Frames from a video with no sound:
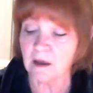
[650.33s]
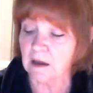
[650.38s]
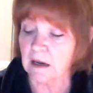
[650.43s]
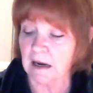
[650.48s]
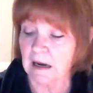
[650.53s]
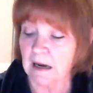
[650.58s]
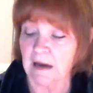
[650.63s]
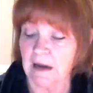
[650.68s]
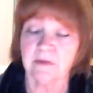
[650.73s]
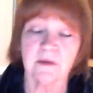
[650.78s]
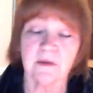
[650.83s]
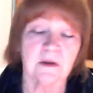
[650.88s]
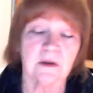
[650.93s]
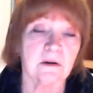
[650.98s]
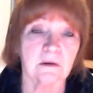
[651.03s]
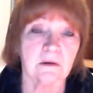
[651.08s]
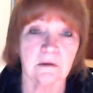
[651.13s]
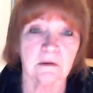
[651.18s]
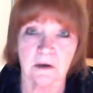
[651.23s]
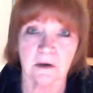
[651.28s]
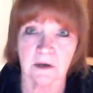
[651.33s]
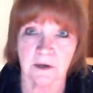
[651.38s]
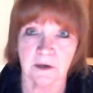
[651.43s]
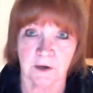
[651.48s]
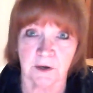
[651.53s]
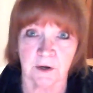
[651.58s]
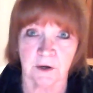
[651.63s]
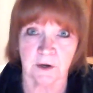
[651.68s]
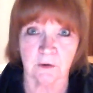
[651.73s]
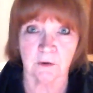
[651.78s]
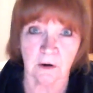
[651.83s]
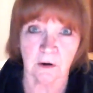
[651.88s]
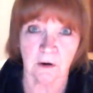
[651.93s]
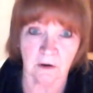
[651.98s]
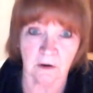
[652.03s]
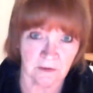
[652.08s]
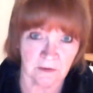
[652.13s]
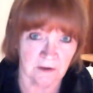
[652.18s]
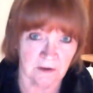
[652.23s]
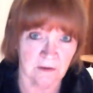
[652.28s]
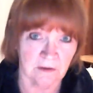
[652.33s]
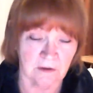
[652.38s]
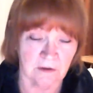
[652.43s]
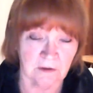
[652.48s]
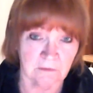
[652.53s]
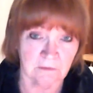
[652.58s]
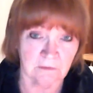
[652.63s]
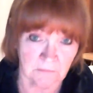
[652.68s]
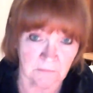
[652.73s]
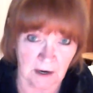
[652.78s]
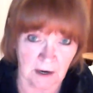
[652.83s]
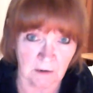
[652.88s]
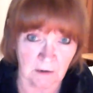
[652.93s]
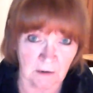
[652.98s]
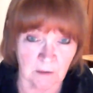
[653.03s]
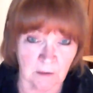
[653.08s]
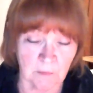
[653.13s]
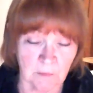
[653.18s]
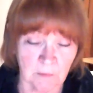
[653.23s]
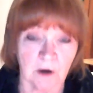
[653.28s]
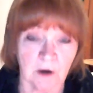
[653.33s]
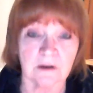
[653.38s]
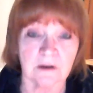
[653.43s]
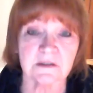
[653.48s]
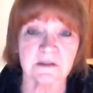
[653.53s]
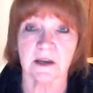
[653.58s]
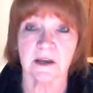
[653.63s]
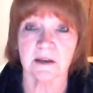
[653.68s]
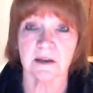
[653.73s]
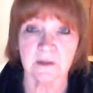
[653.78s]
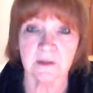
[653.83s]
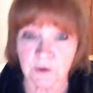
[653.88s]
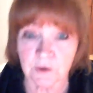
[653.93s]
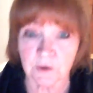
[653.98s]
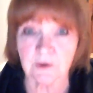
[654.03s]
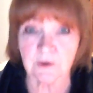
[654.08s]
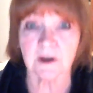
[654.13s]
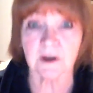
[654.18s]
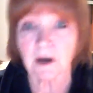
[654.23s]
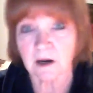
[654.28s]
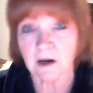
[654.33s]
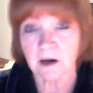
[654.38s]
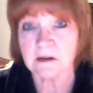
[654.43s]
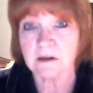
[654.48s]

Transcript: And then here are the outcome cards. And then you can kind of